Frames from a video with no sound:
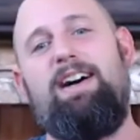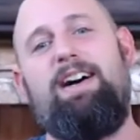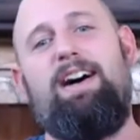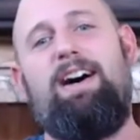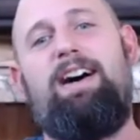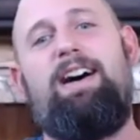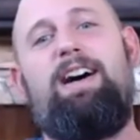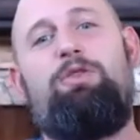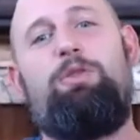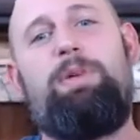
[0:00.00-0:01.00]

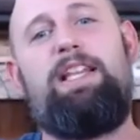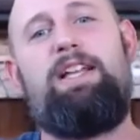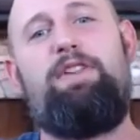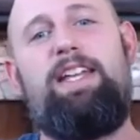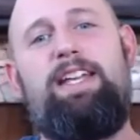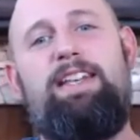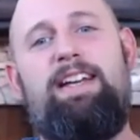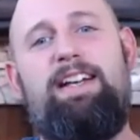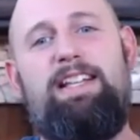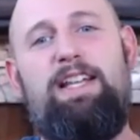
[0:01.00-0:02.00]
We'll be living
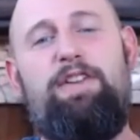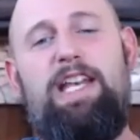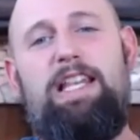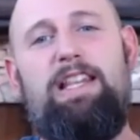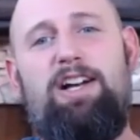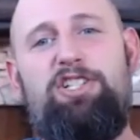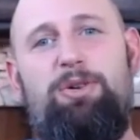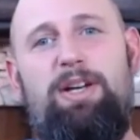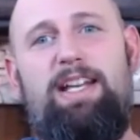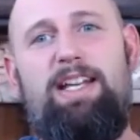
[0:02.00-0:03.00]
in
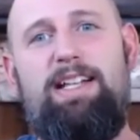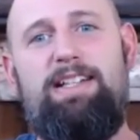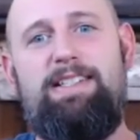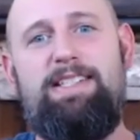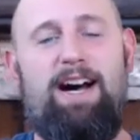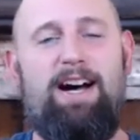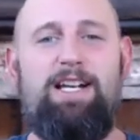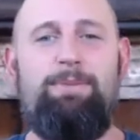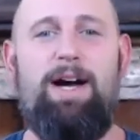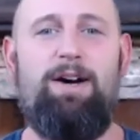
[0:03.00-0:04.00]
luxury and
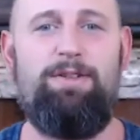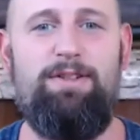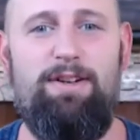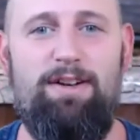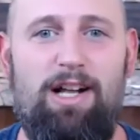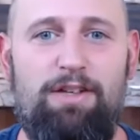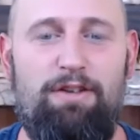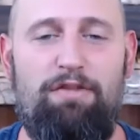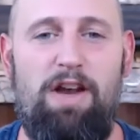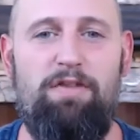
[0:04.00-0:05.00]
talking about all of
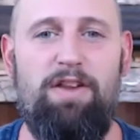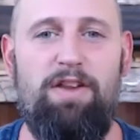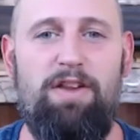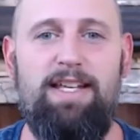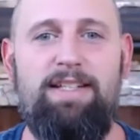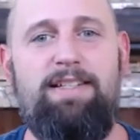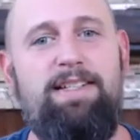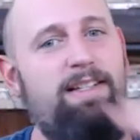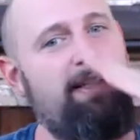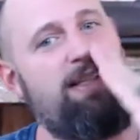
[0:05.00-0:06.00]
our favorite
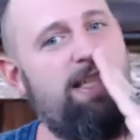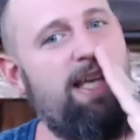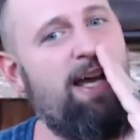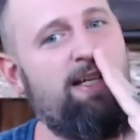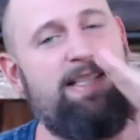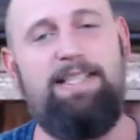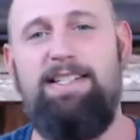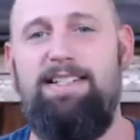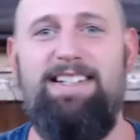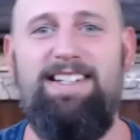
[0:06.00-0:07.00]
things.
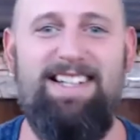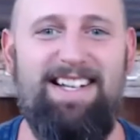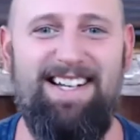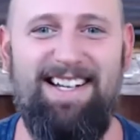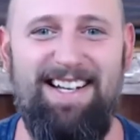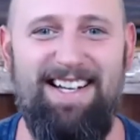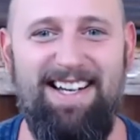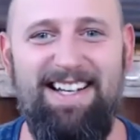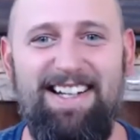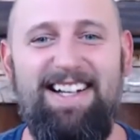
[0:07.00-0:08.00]
Sex.
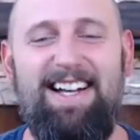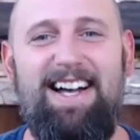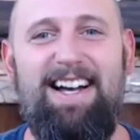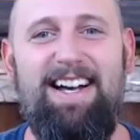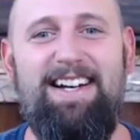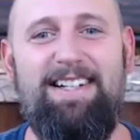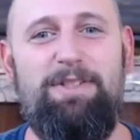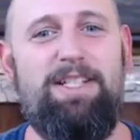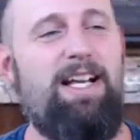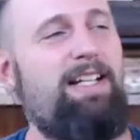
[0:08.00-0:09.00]

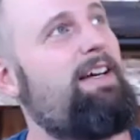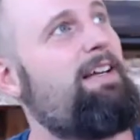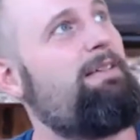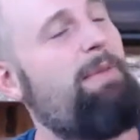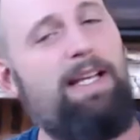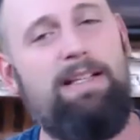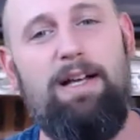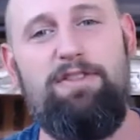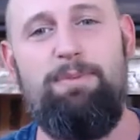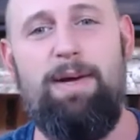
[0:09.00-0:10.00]
Just got done making
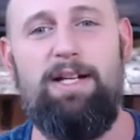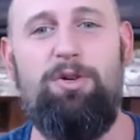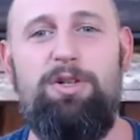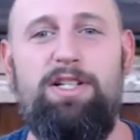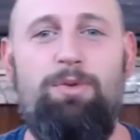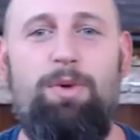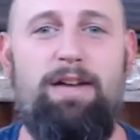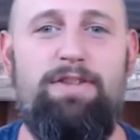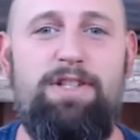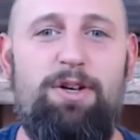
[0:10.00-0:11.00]
love to my gorgeous
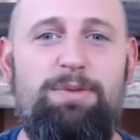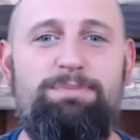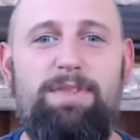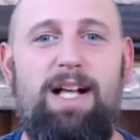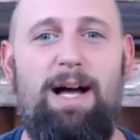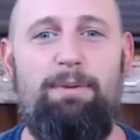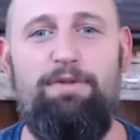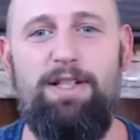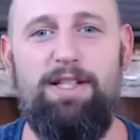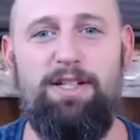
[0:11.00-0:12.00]
wife, so I'm
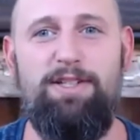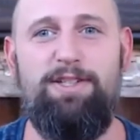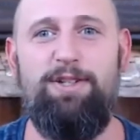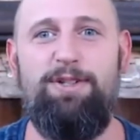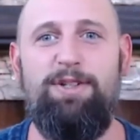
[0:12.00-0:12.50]
feeling good too.